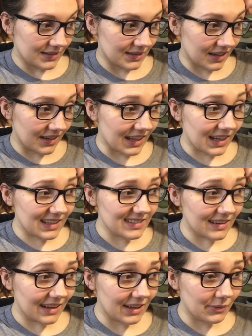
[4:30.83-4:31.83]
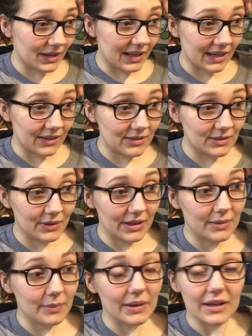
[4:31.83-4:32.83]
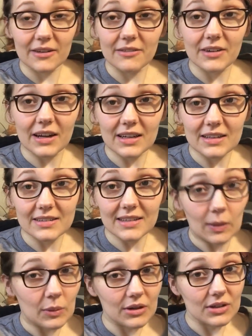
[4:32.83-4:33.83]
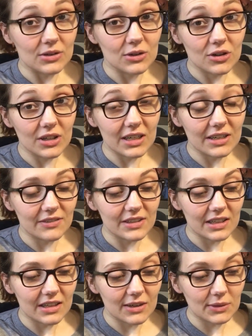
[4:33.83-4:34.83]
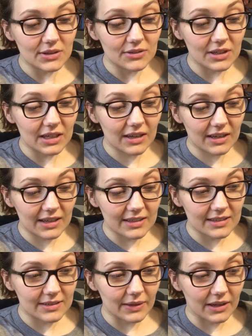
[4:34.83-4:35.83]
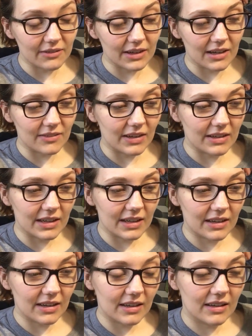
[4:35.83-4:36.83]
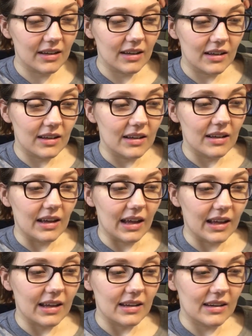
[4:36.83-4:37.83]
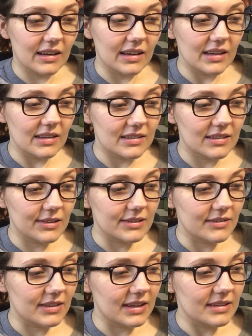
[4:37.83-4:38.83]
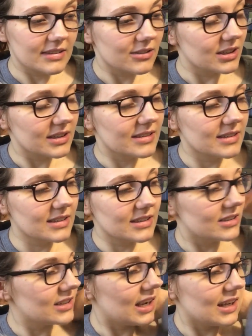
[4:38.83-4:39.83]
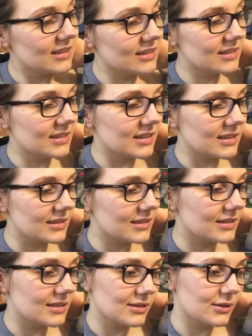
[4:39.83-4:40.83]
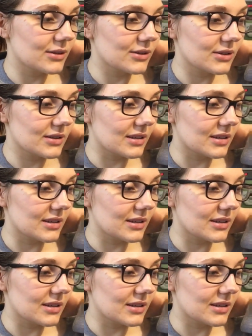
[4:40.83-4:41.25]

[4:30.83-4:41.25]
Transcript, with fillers: So yeah, last night I went out with my friends Emma and Tori for dinner, which was really nice. We had a really lovely dinner and like just lots of nice drinks and chats and all sorts.